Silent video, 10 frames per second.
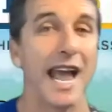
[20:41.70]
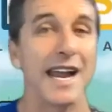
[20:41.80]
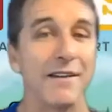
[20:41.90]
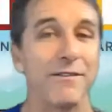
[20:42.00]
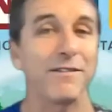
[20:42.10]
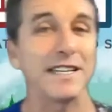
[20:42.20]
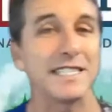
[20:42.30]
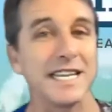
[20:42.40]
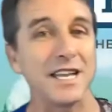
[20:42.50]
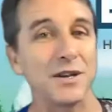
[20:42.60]
and if I
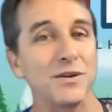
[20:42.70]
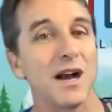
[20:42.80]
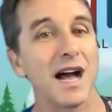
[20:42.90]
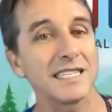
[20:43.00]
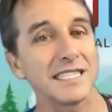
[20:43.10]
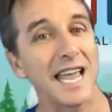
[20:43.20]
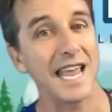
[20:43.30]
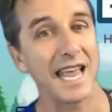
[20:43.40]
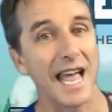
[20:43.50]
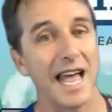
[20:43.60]
see you, I'll
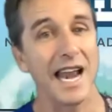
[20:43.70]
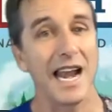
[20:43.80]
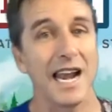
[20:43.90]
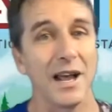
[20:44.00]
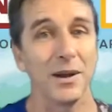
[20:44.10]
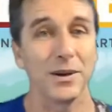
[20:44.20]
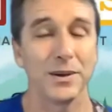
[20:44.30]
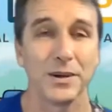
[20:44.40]
say hello.